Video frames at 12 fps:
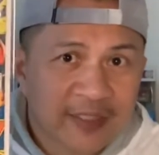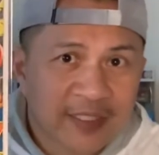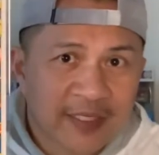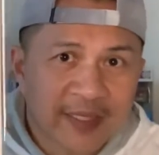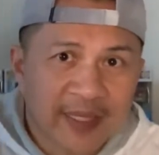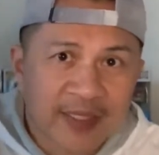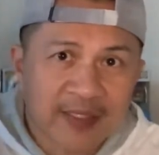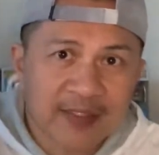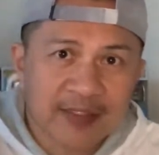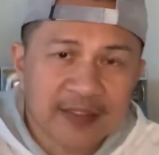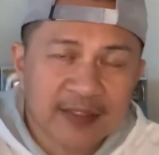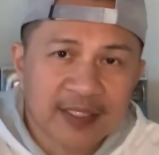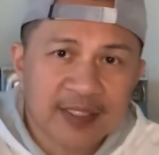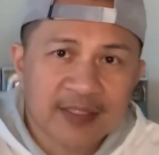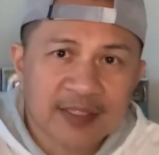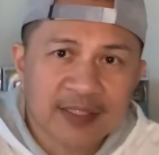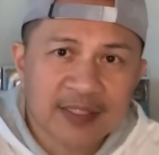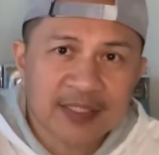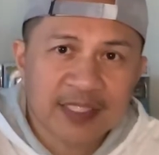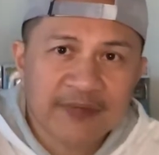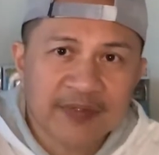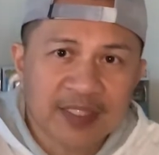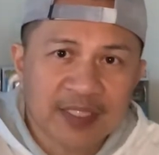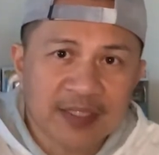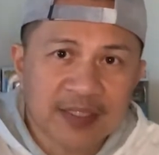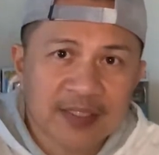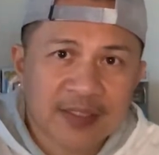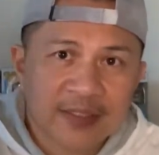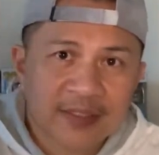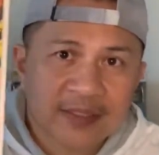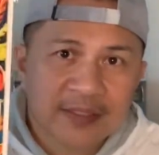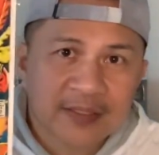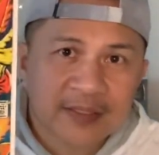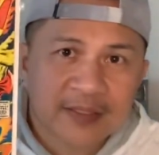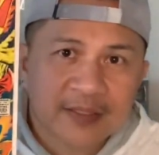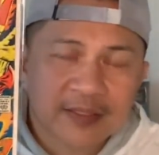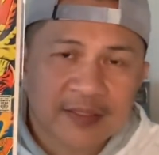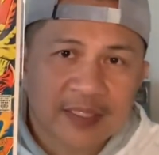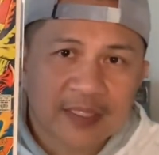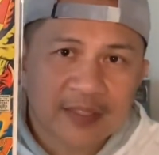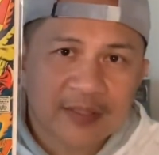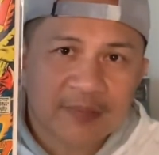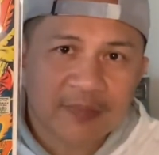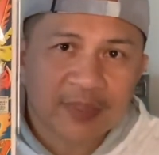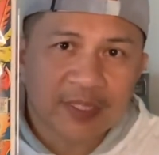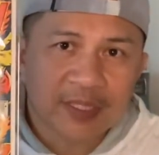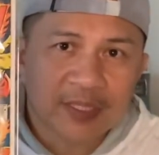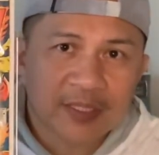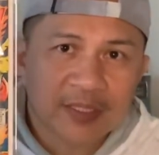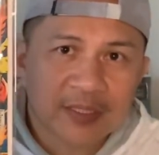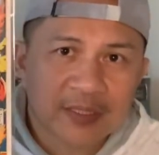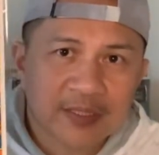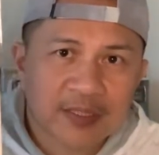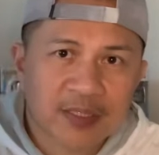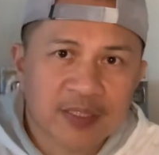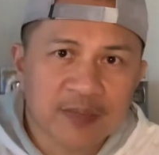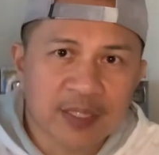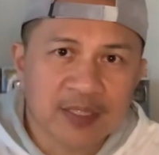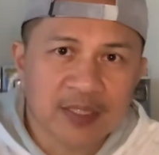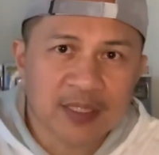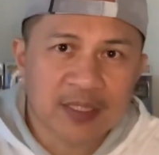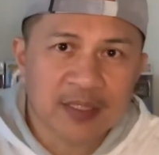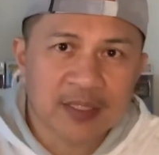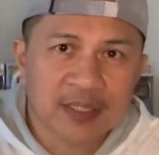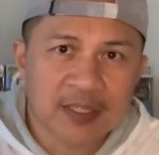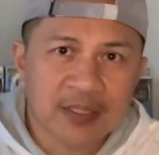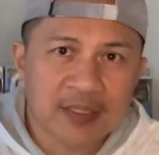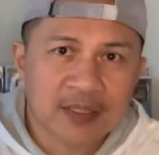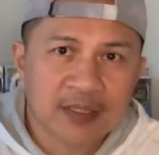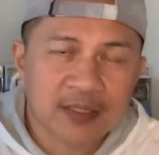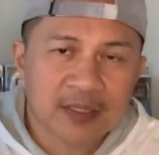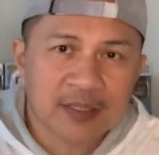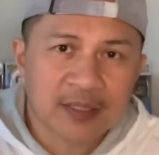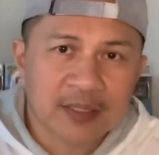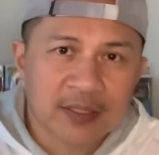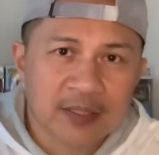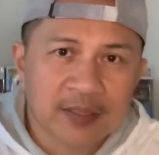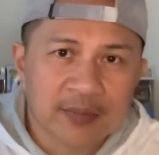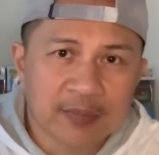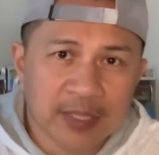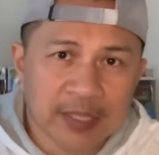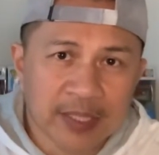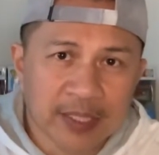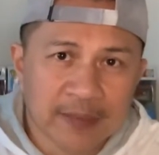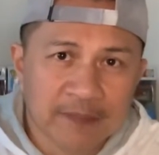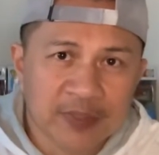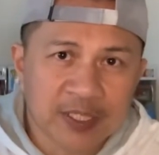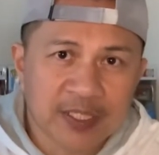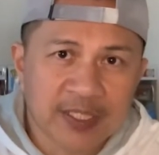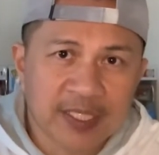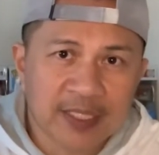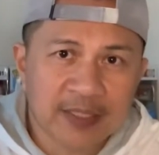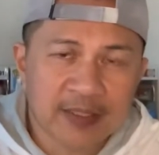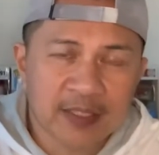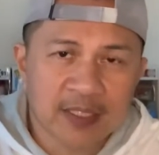Look at that, in the 70s. Nice book. Sorry about the glare again, but yeah, try to get it.